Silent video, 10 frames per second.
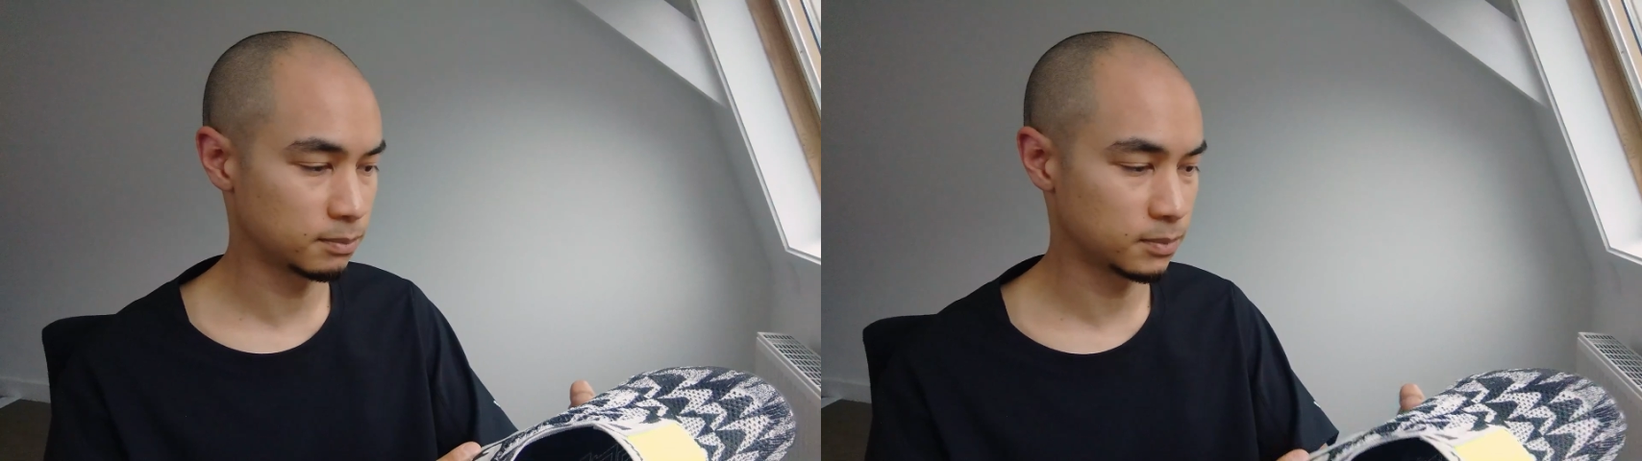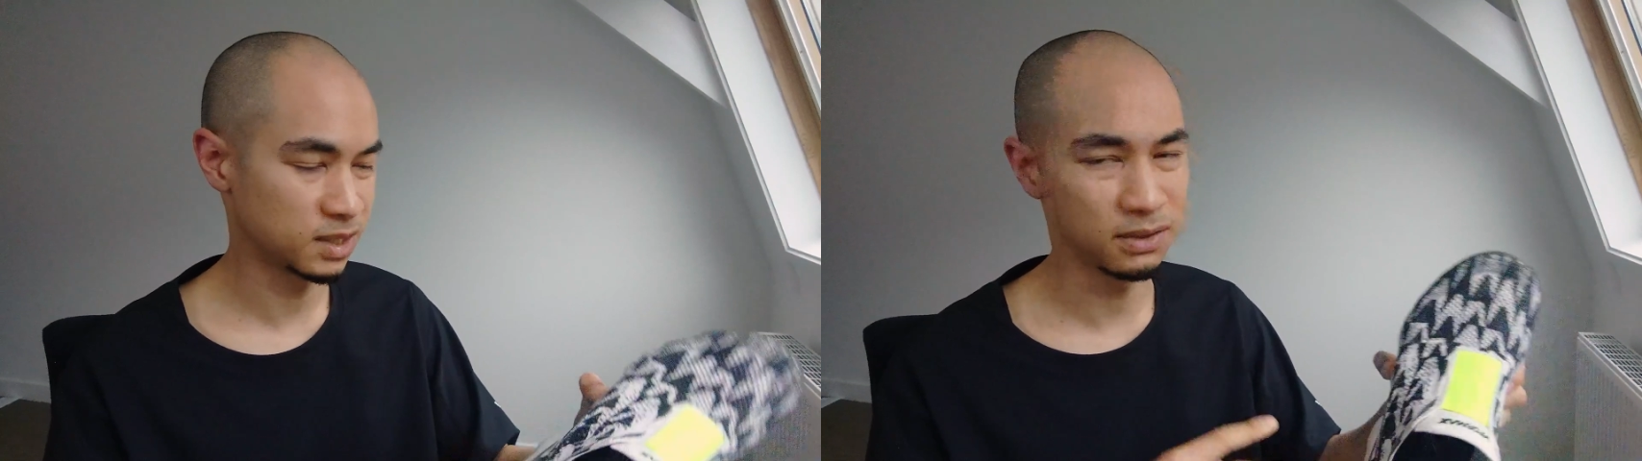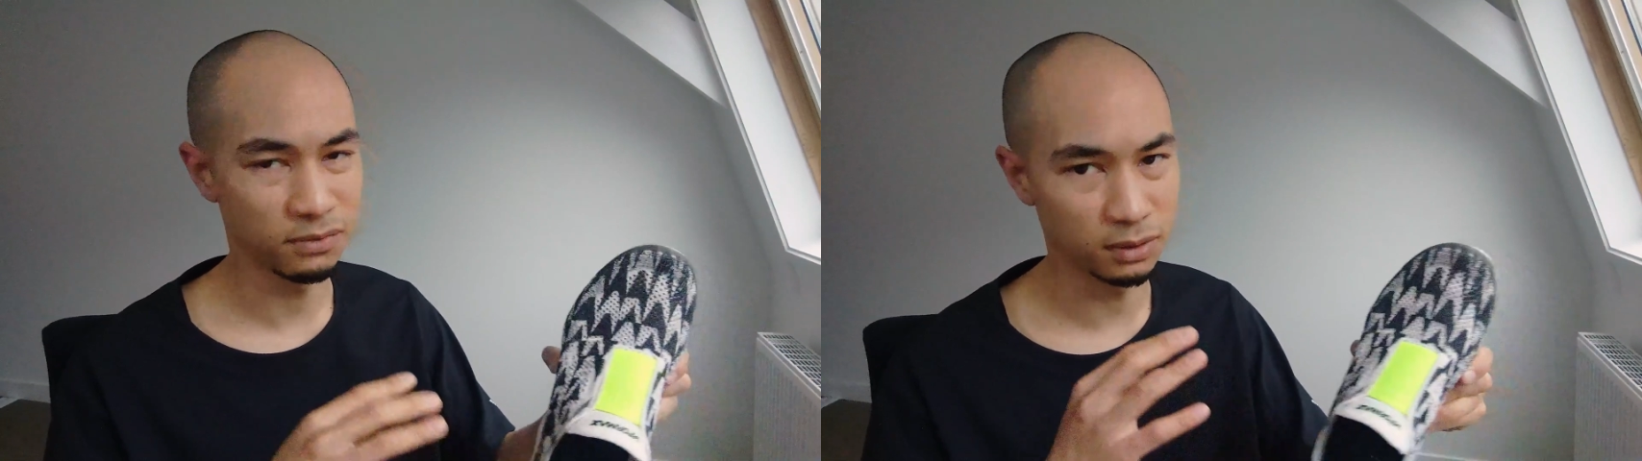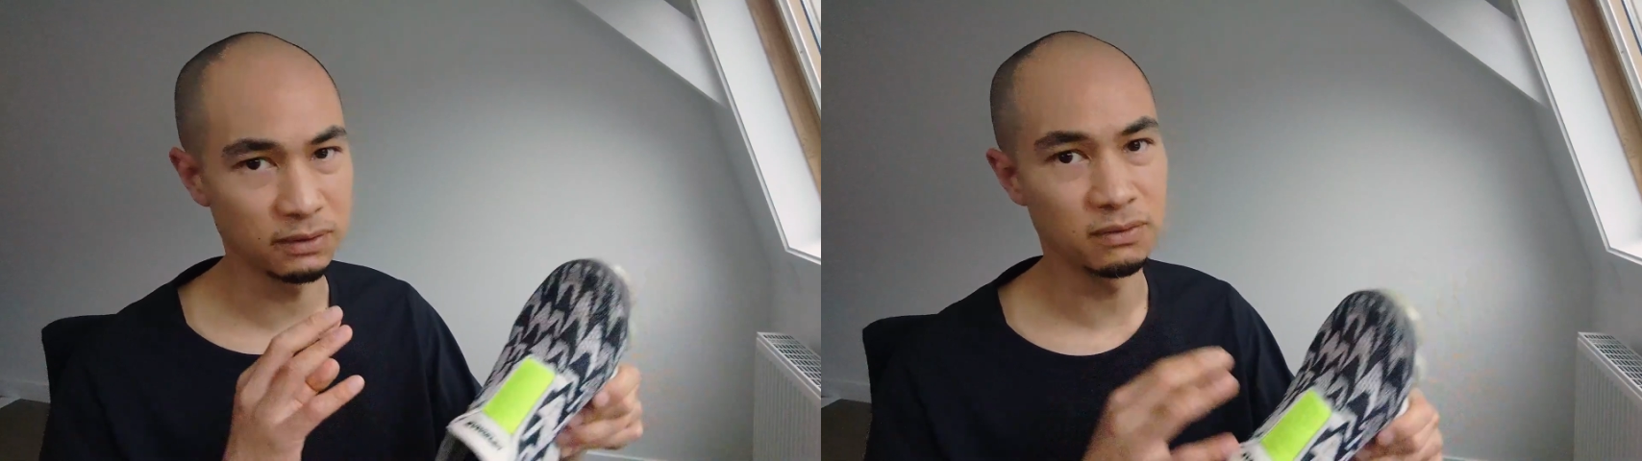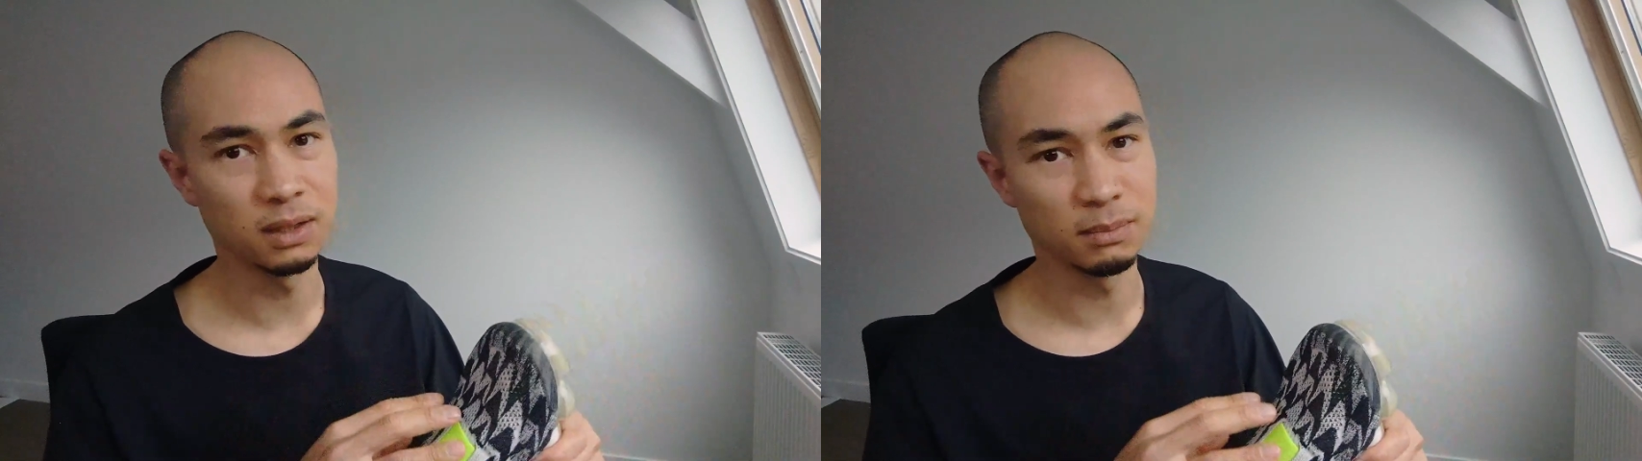Because if you
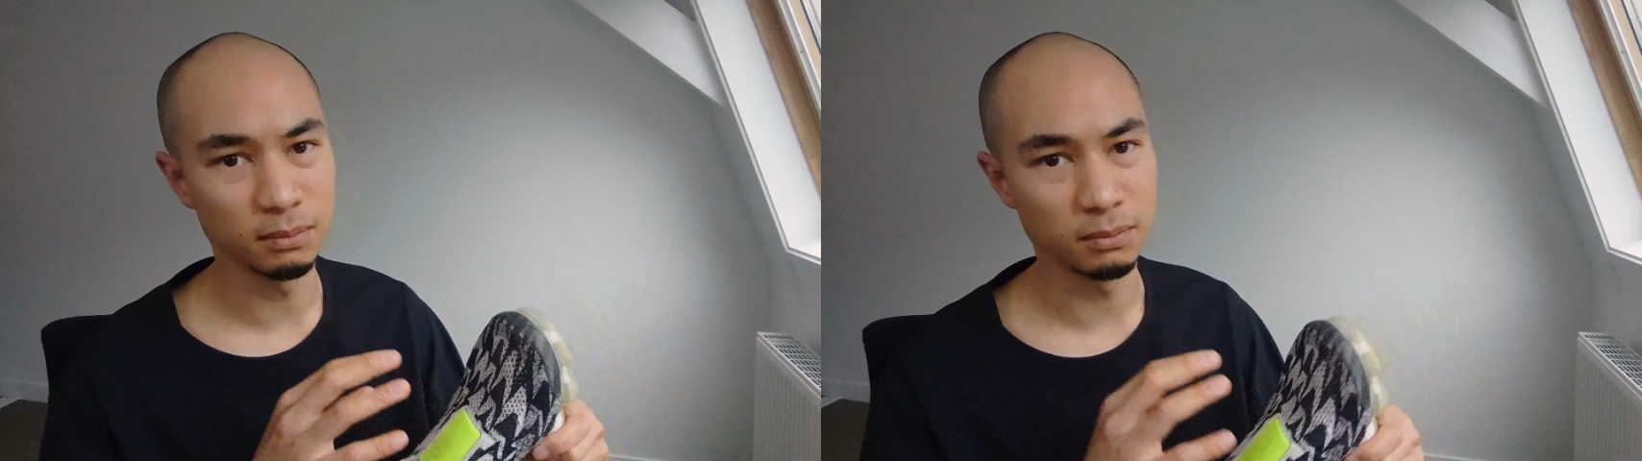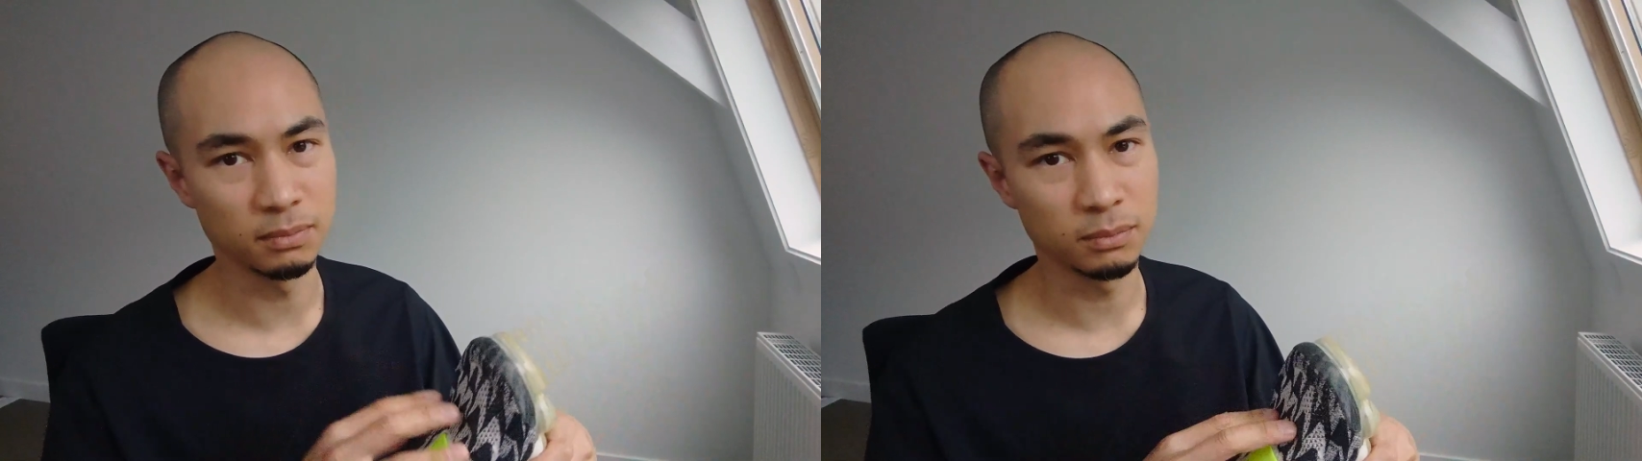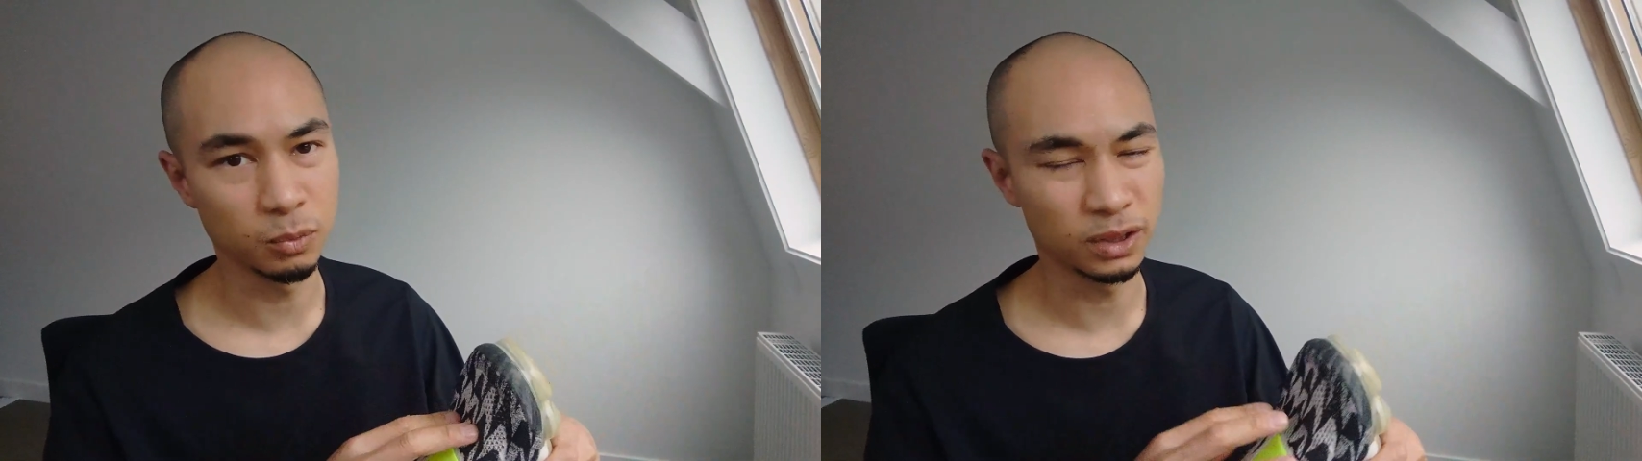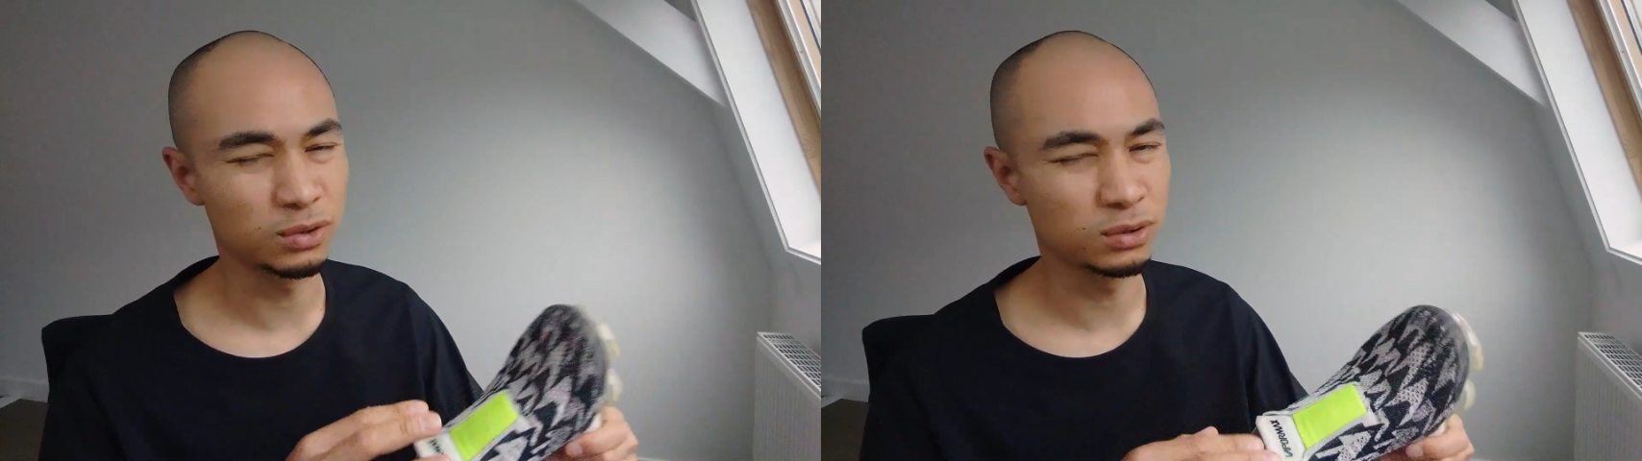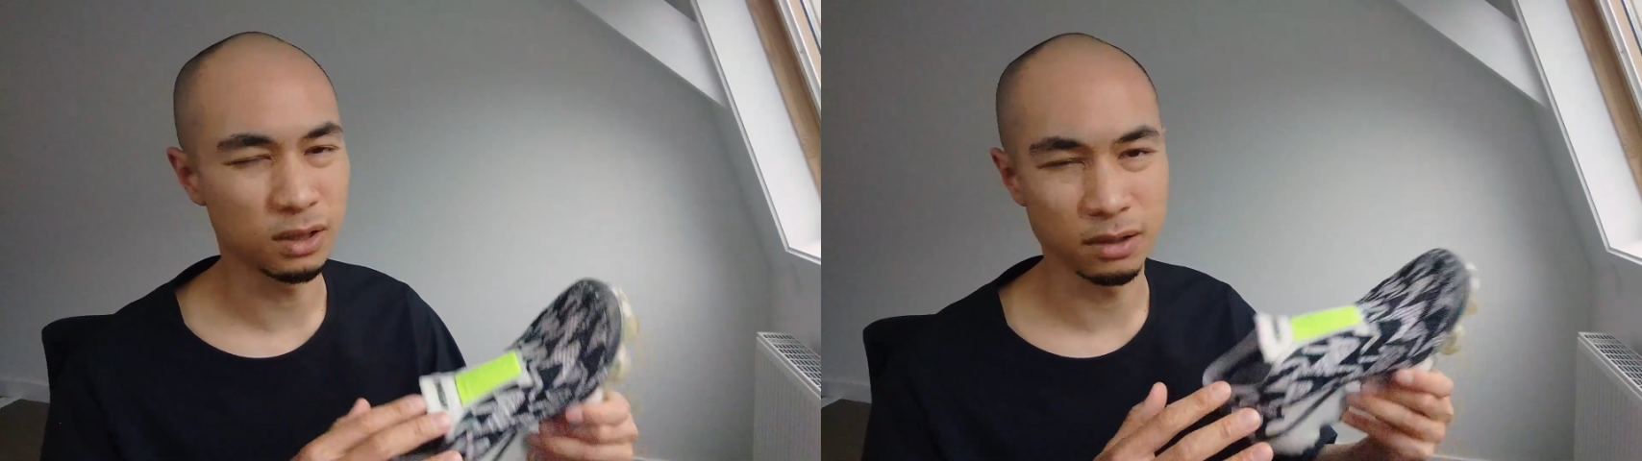leave them wet
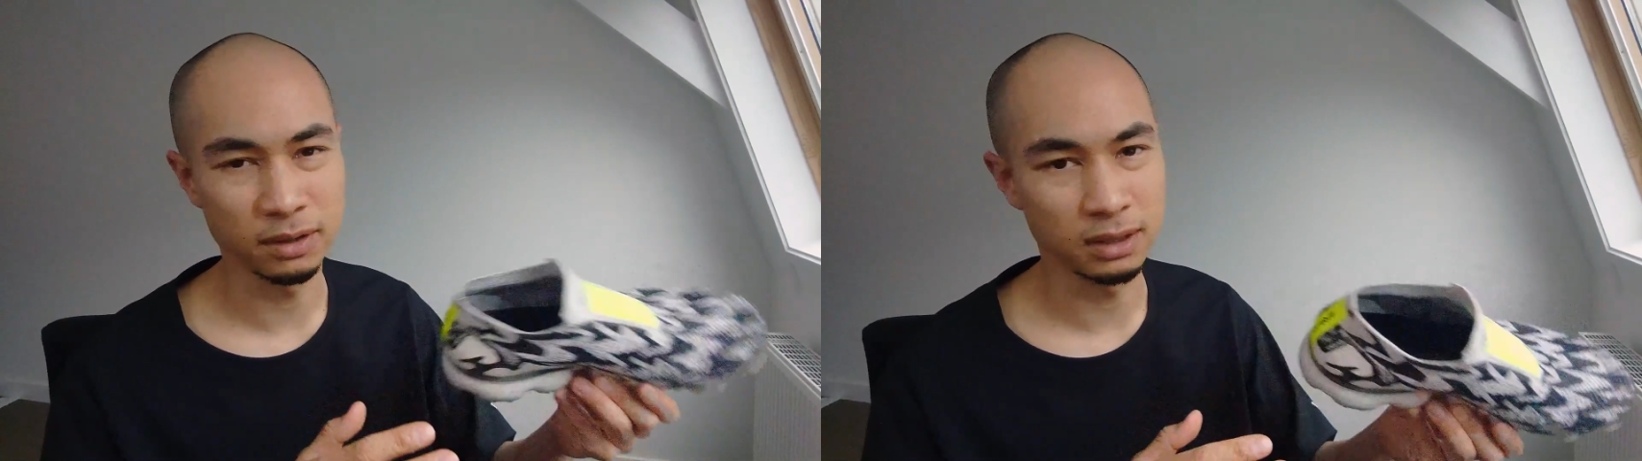too long,